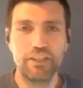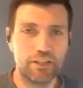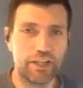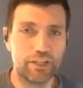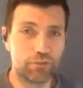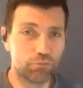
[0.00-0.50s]

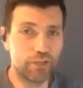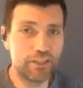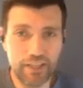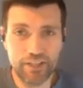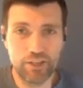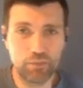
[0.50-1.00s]
And write
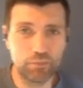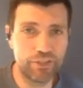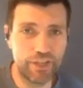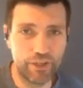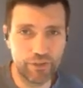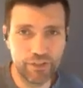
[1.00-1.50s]
that number
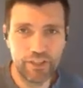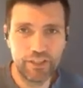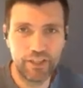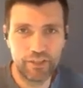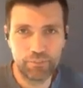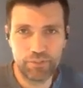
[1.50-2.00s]
down
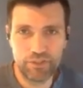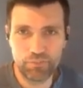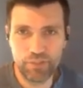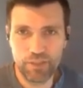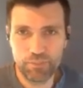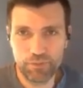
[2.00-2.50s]
on a piece of
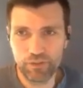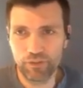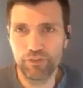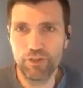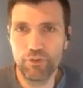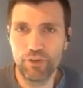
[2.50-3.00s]
paper or a
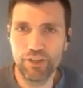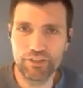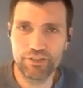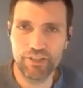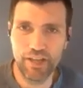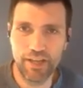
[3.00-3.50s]
little note on the
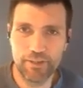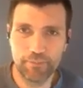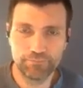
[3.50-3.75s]
side.